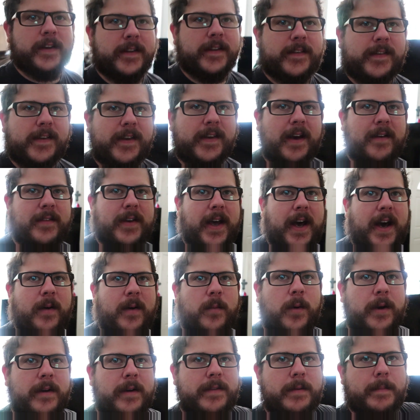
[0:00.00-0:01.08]
you can see I've
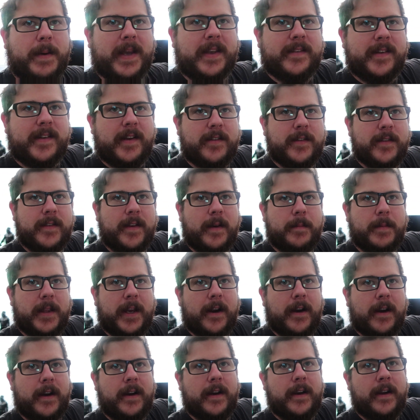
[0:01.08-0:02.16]
got one of the base stations up
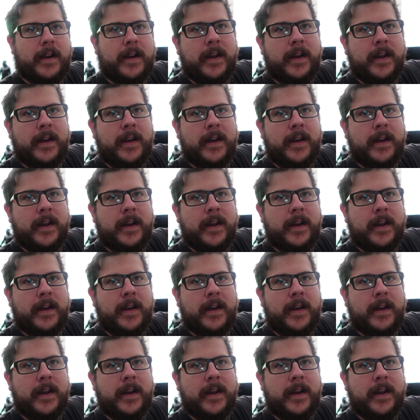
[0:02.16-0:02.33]
there,